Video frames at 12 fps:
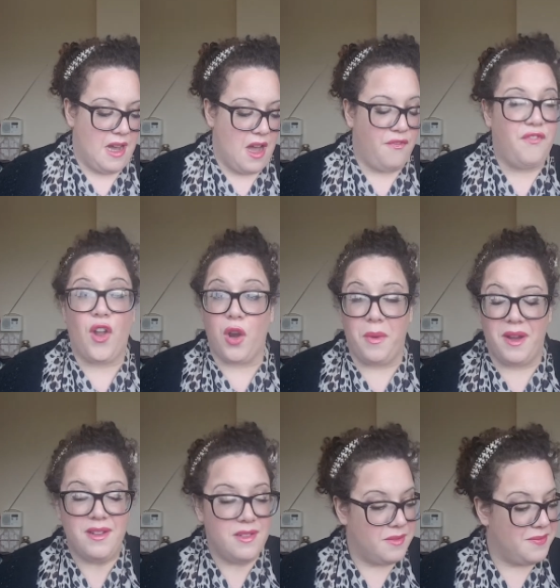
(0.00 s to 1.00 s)
a
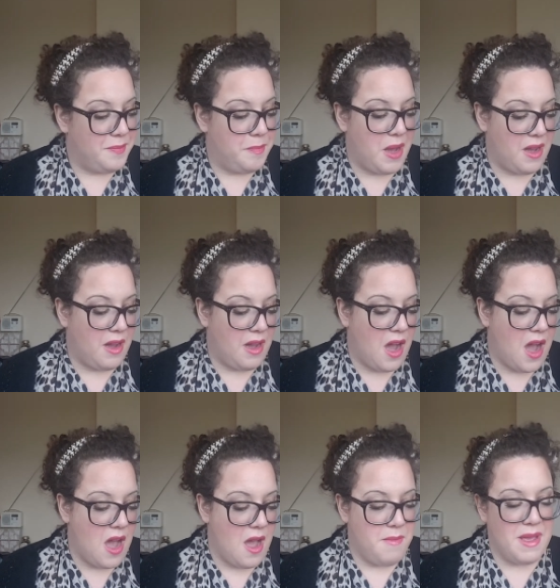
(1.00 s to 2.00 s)
follower, but
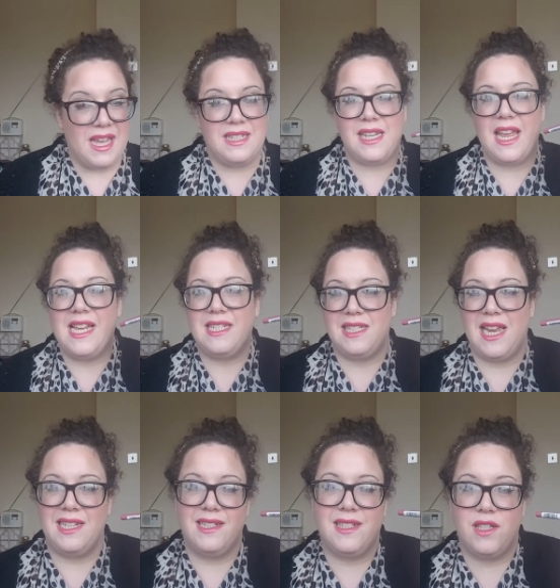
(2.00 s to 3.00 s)
it's East
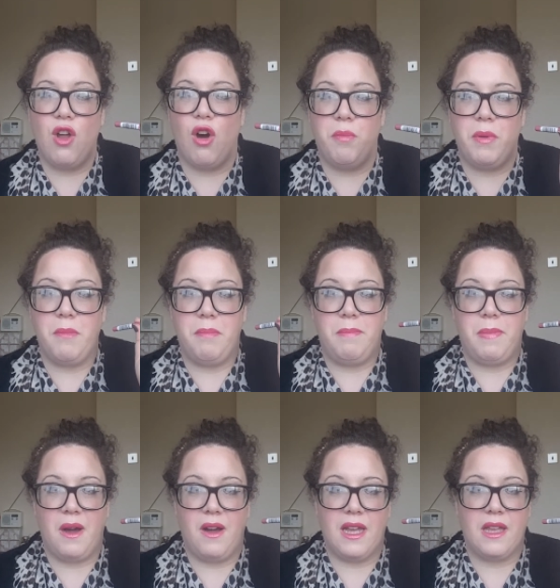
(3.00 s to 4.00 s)
End Snob
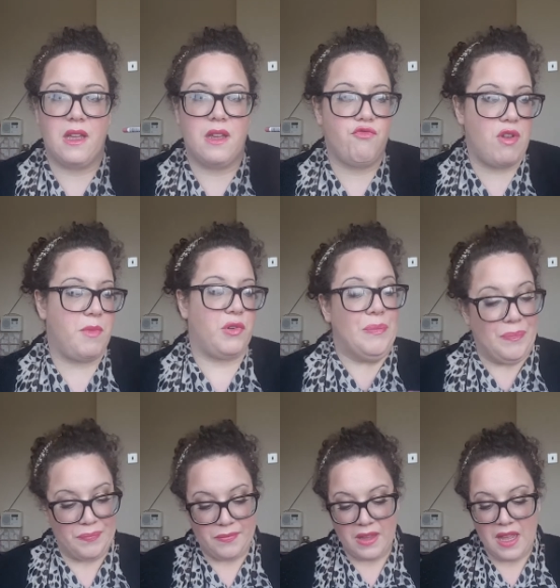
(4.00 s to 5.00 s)
by Rimmel,
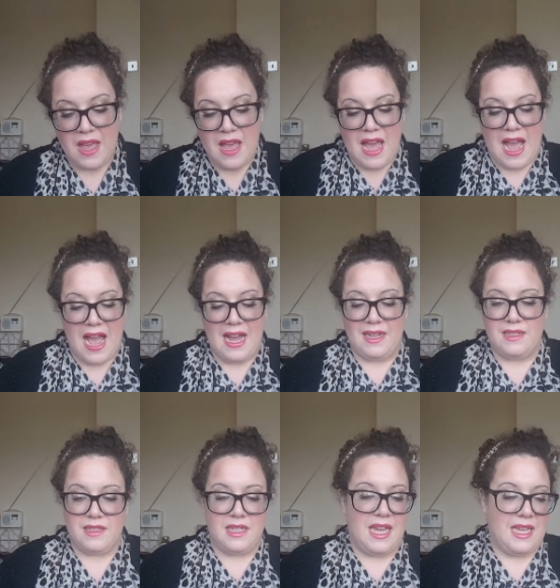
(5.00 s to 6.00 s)

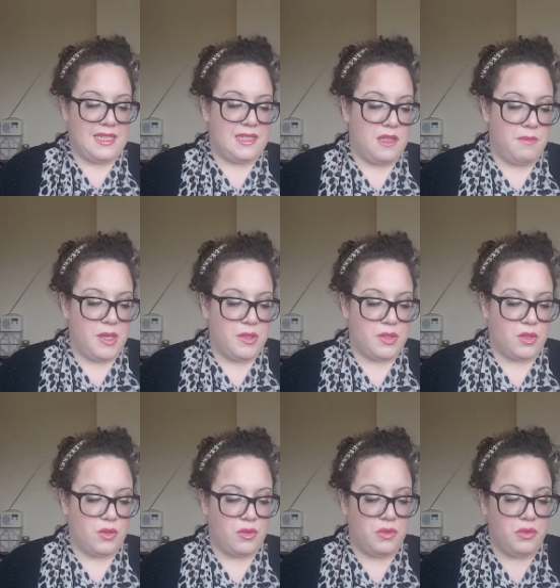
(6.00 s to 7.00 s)
and it's the most
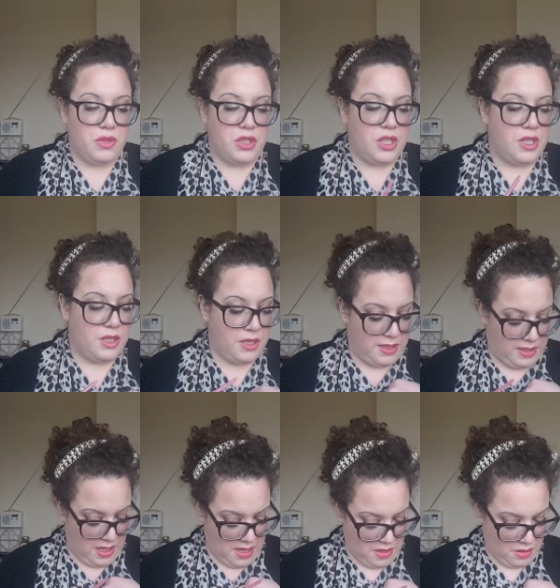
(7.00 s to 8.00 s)
gorgeous
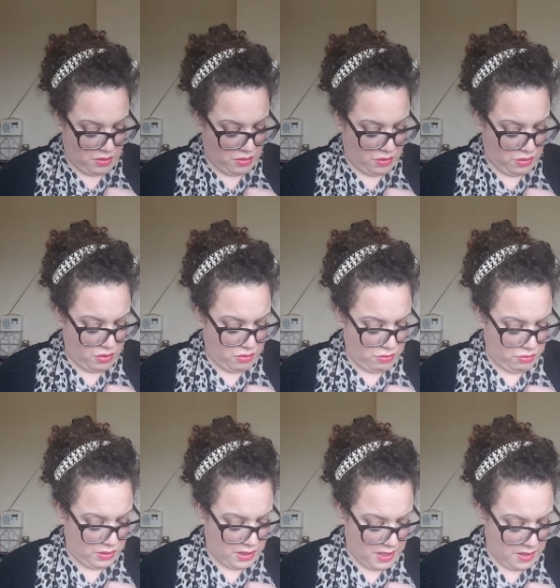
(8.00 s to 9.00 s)
cool
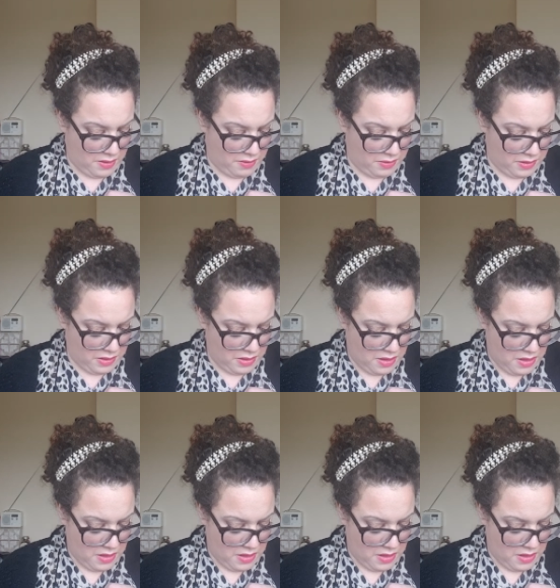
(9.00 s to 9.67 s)
toned